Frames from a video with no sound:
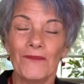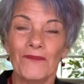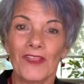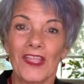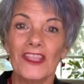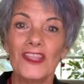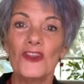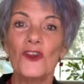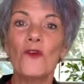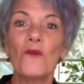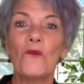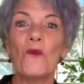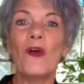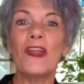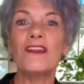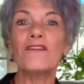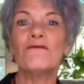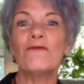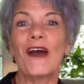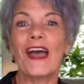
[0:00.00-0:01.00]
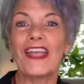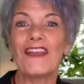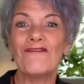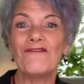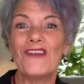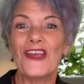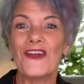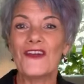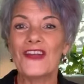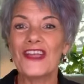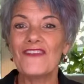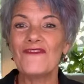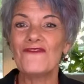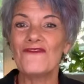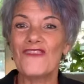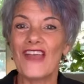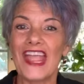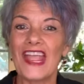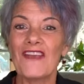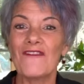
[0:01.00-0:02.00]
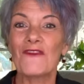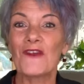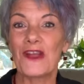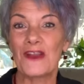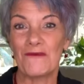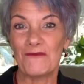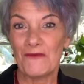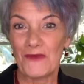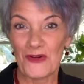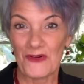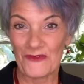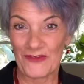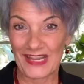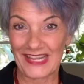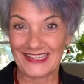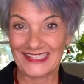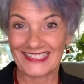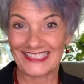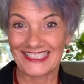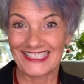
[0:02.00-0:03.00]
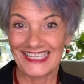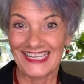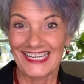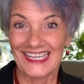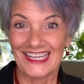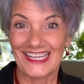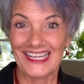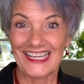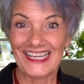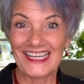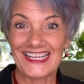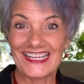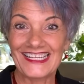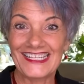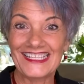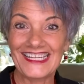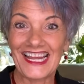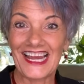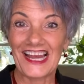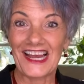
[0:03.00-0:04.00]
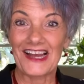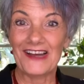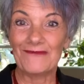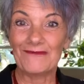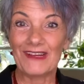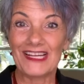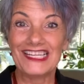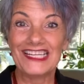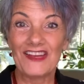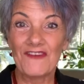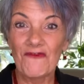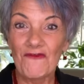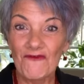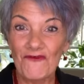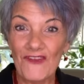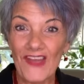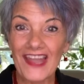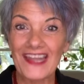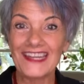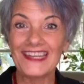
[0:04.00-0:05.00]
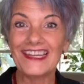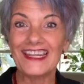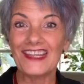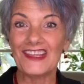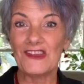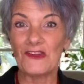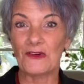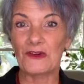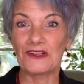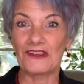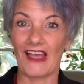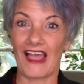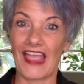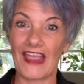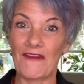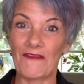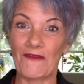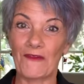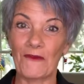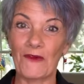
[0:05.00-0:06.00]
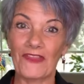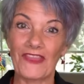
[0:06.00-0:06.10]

You know, one of my very favorite movies is Defending Your Life with